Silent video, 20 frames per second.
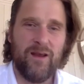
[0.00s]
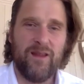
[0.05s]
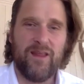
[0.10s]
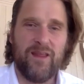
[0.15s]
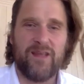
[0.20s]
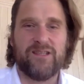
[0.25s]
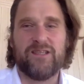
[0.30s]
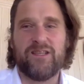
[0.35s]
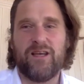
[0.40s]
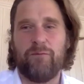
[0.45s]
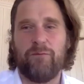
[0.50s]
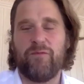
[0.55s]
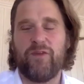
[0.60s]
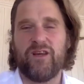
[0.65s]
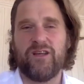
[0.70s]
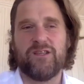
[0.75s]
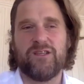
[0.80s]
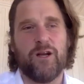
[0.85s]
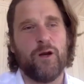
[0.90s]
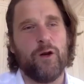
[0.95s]
there's
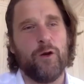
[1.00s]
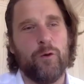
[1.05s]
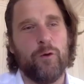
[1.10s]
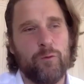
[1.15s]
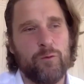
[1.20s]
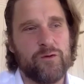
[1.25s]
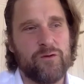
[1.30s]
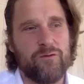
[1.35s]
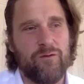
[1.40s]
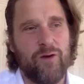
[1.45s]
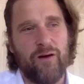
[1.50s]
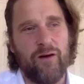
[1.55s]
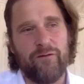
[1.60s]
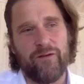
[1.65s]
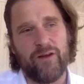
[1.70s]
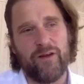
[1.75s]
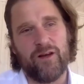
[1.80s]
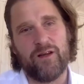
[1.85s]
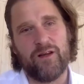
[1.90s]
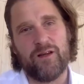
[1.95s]
something to lose rather
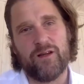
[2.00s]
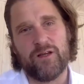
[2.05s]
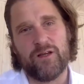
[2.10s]
than